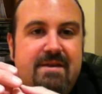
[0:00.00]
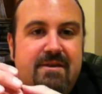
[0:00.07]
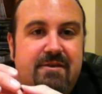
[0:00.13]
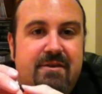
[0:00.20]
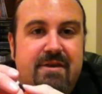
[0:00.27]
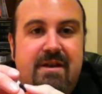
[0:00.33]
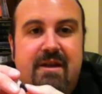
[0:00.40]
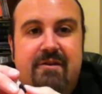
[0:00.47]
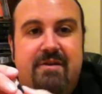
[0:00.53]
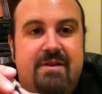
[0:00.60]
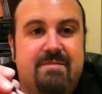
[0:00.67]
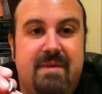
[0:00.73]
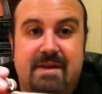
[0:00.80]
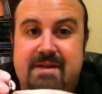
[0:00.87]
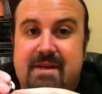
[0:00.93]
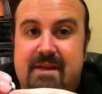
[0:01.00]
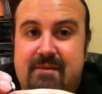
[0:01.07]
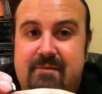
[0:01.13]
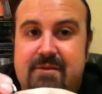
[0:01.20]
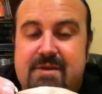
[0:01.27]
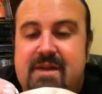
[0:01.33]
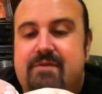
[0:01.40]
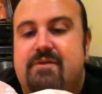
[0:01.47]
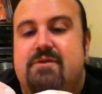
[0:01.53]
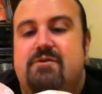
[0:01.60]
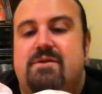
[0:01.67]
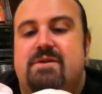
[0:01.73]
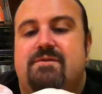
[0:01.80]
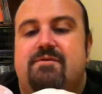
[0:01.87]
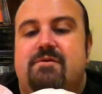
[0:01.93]
Diaclone is basically what's given us
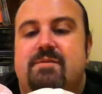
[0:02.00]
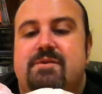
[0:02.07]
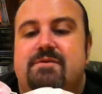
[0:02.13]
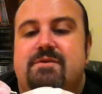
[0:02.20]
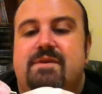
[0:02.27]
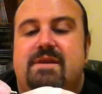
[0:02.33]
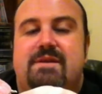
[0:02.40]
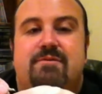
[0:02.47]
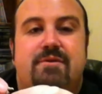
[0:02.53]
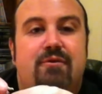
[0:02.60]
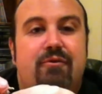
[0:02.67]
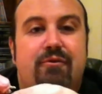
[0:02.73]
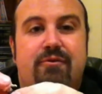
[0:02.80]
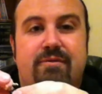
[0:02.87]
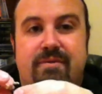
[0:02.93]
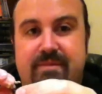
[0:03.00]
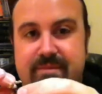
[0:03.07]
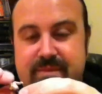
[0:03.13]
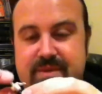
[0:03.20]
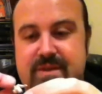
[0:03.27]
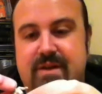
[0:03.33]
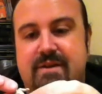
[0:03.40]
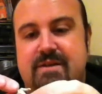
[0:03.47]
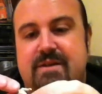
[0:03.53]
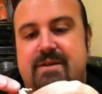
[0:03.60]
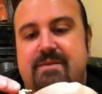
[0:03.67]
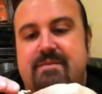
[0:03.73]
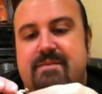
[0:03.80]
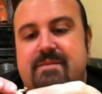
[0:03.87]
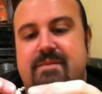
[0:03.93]
Transformers, right? That's where it all started,
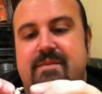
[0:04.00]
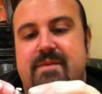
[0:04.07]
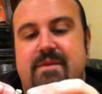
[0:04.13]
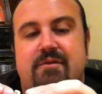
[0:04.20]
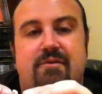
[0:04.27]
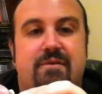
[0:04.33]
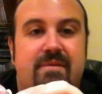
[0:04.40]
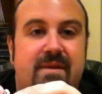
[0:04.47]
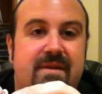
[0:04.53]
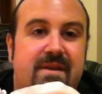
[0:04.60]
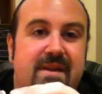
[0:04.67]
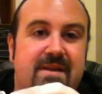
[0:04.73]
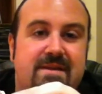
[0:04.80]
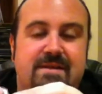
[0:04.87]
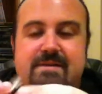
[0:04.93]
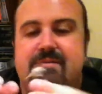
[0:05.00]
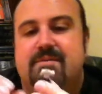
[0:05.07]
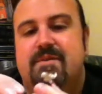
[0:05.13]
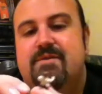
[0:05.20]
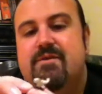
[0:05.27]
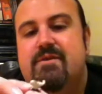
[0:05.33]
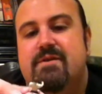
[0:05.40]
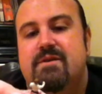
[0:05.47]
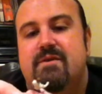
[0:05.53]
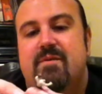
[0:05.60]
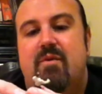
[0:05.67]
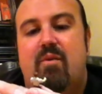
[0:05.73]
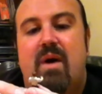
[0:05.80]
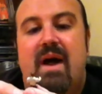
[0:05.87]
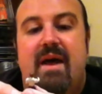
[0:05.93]
or at least as far as
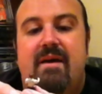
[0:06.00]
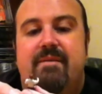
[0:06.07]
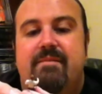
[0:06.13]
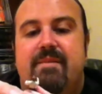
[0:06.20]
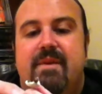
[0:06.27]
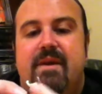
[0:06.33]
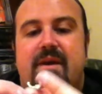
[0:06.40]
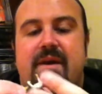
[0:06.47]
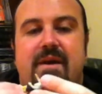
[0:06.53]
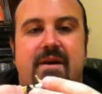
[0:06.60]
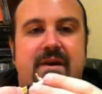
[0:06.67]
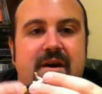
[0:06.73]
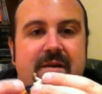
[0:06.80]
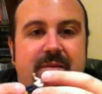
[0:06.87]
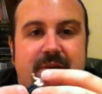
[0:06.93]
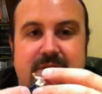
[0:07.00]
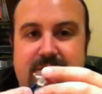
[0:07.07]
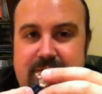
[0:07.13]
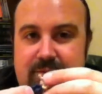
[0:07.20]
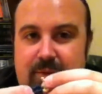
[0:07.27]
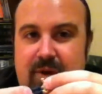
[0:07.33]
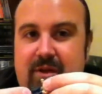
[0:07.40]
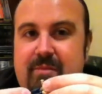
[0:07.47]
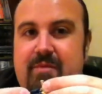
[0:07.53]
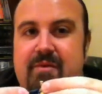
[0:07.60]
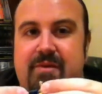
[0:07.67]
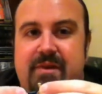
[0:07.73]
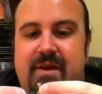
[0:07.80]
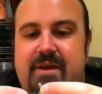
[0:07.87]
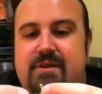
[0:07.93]
I'm aware. I'm not too well up
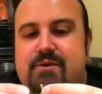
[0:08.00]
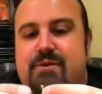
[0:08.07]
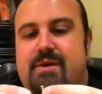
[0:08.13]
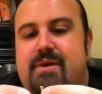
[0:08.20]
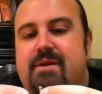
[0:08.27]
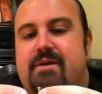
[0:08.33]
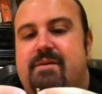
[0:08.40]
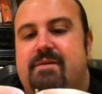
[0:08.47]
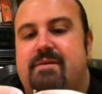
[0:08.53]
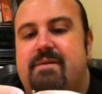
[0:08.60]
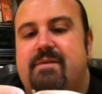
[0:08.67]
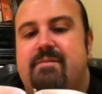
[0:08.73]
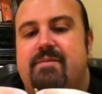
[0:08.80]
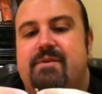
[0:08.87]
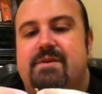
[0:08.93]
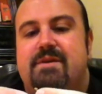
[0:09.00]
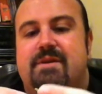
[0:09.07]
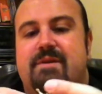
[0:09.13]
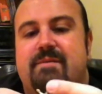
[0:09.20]
on the history, but